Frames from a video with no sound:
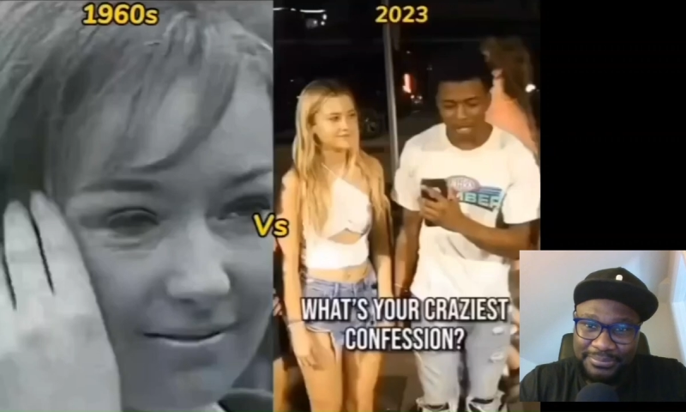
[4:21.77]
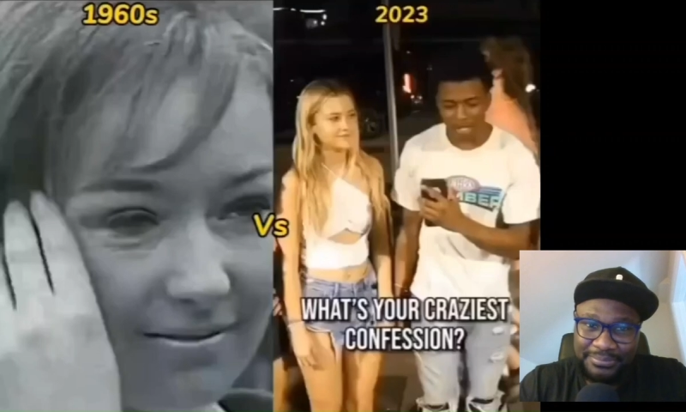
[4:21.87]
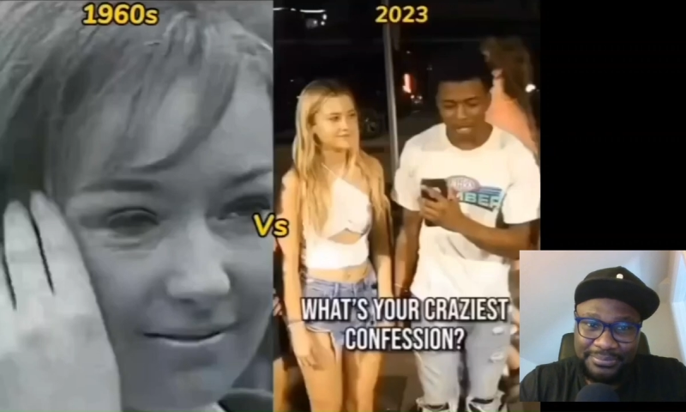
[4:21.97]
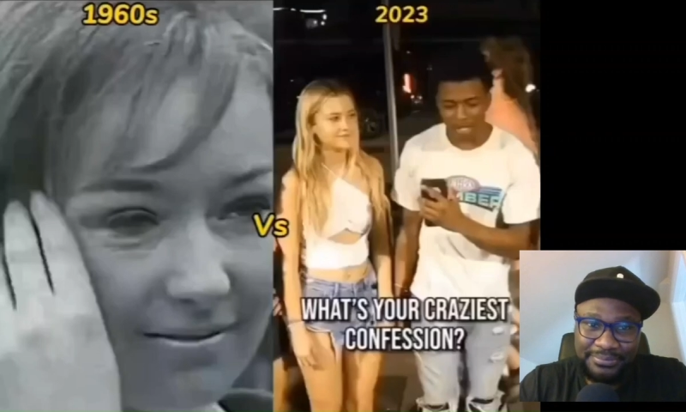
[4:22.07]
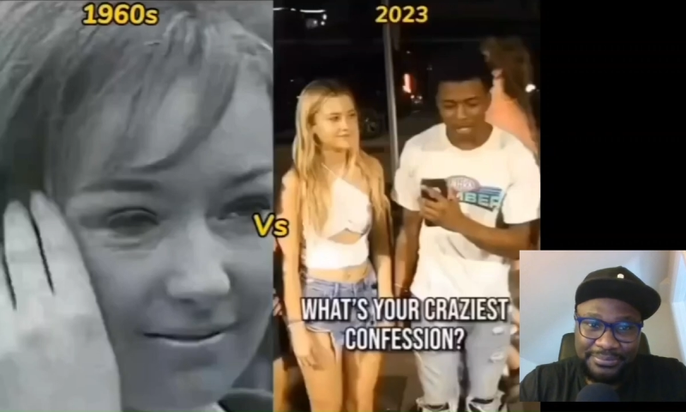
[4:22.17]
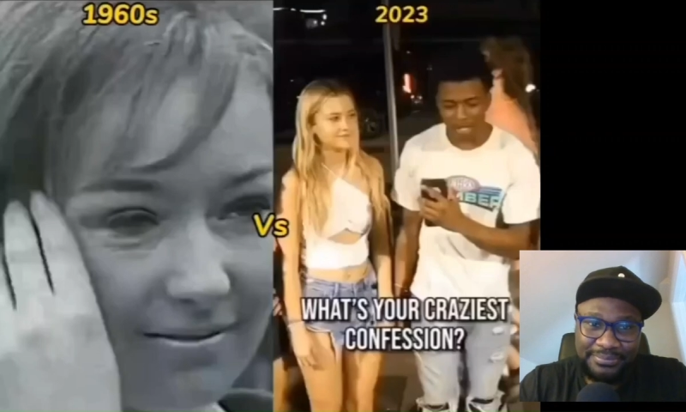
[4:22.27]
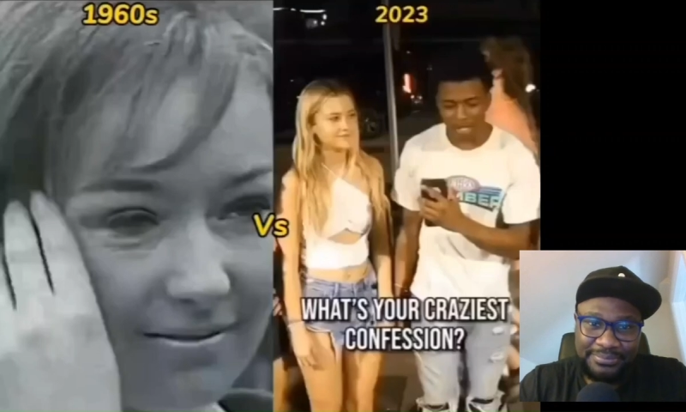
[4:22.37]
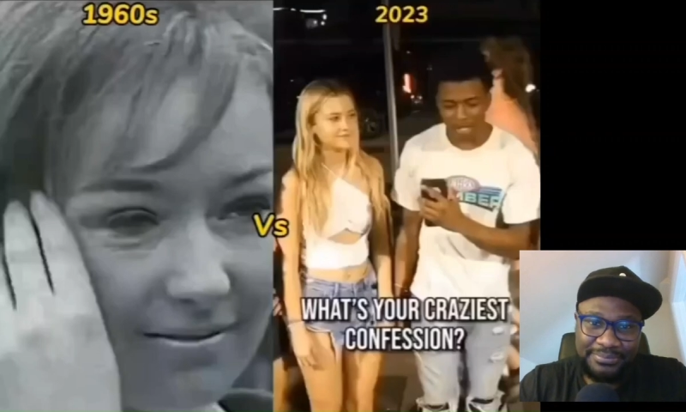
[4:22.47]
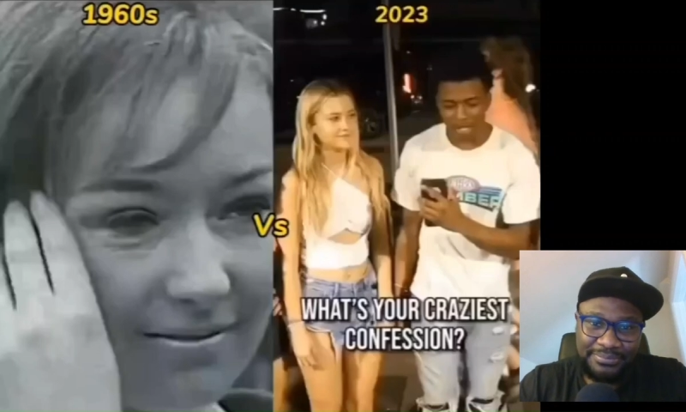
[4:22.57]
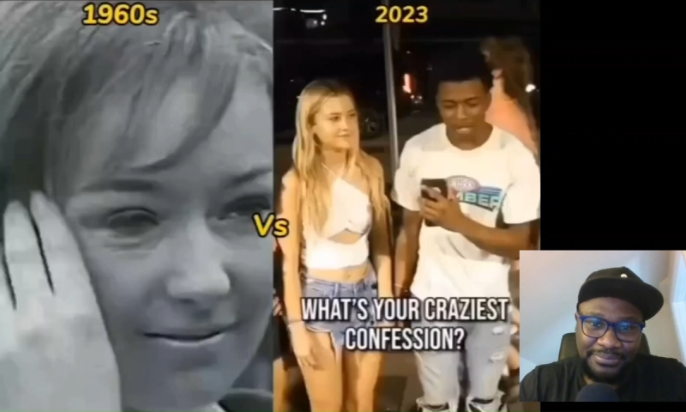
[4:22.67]

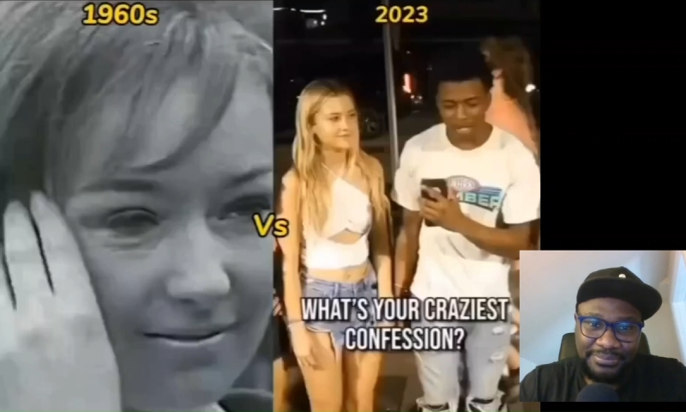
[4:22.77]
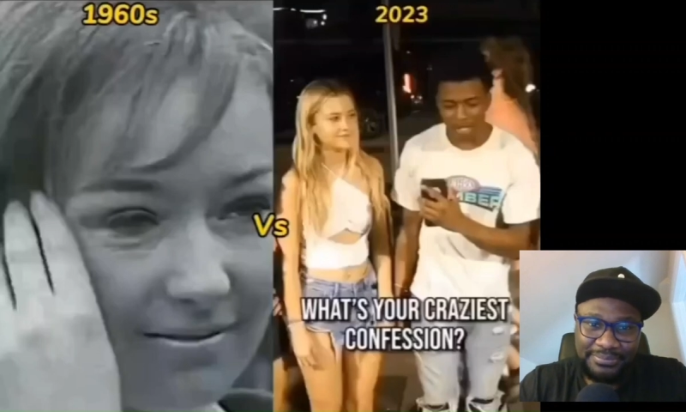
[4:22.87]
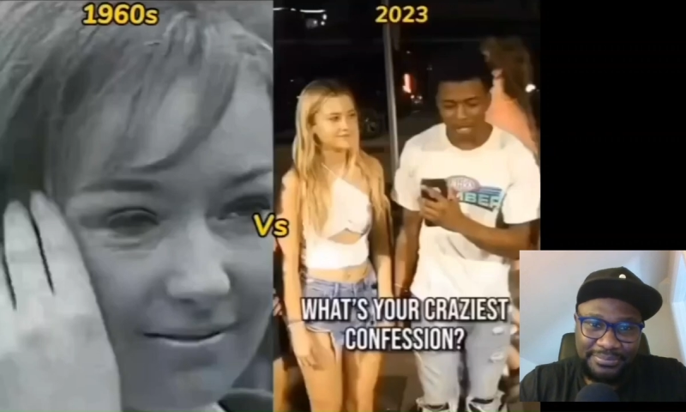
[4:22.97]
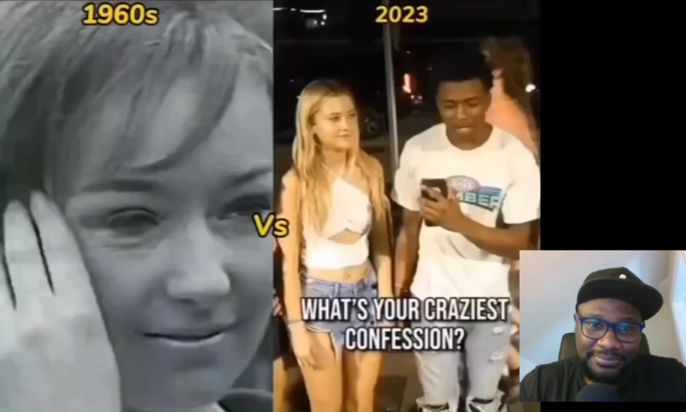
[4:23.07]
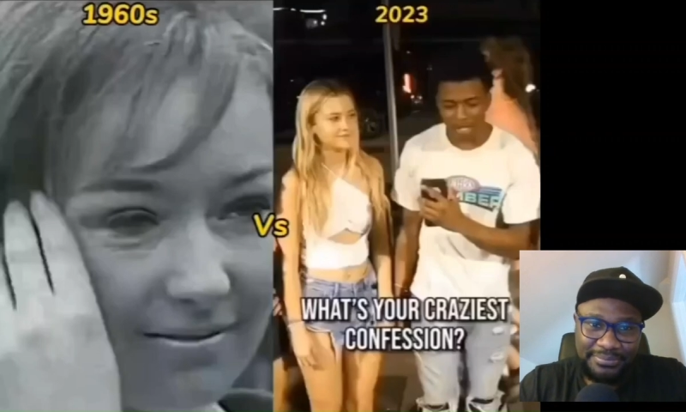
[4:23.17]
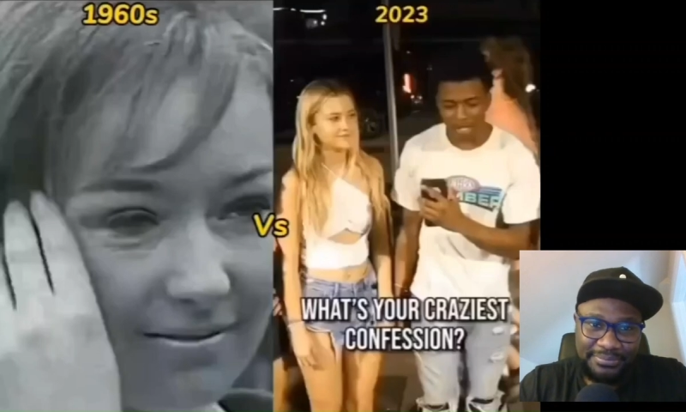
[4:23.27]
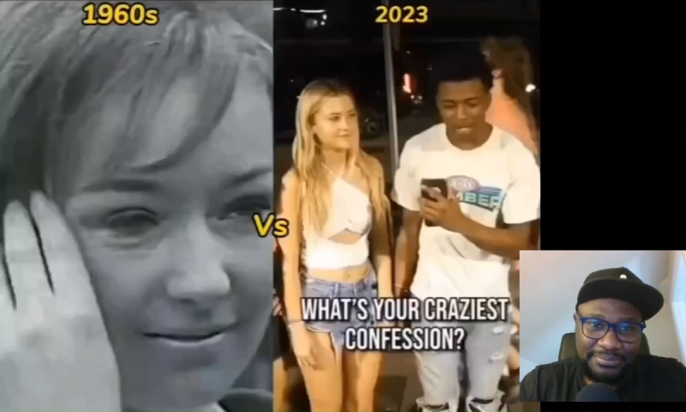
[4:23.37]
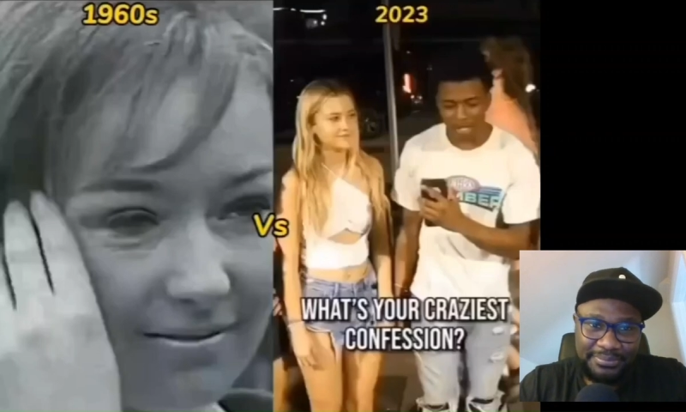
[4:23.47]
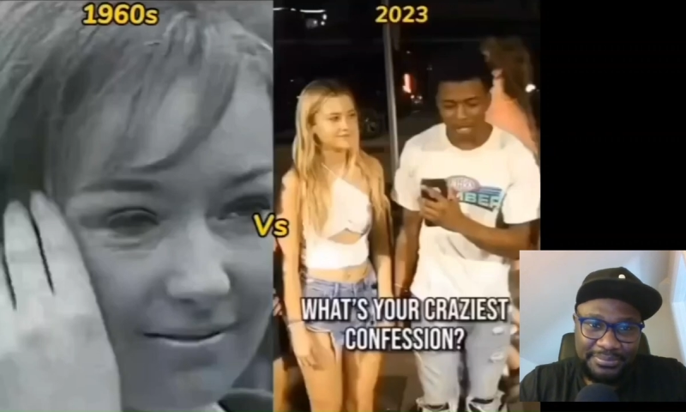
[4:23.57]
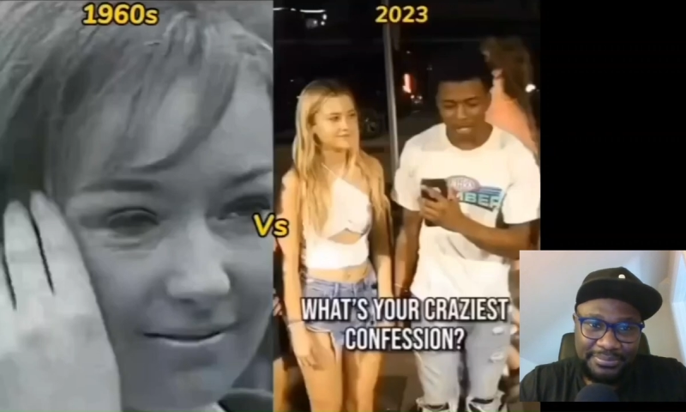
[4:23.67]

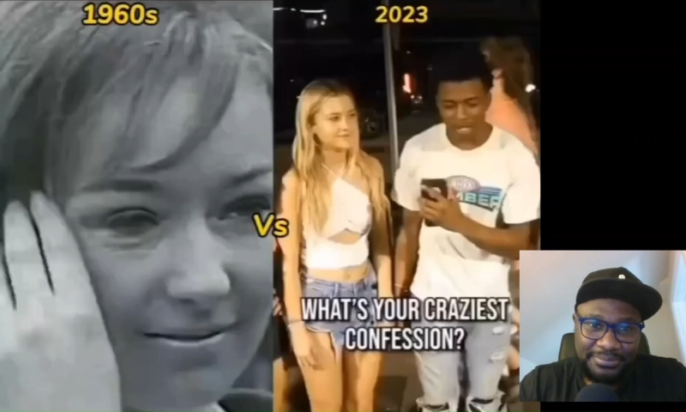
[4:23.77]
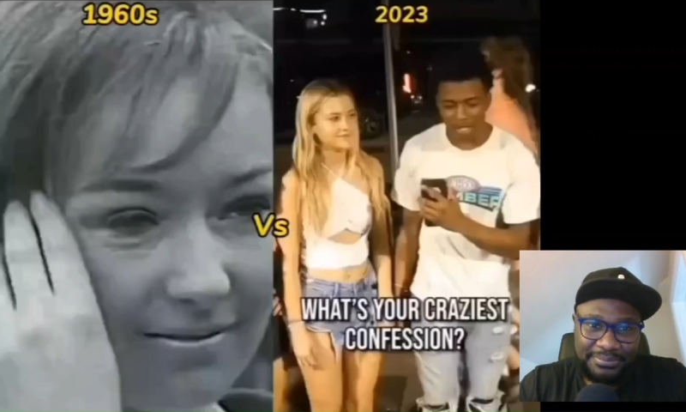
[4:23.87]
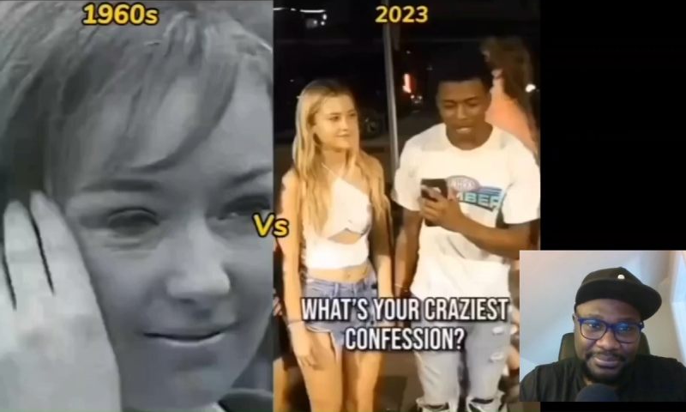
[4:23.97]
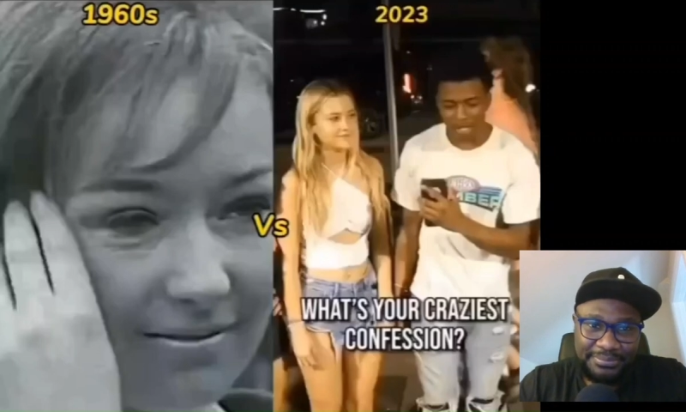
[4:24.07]
No one is speaking in this clip.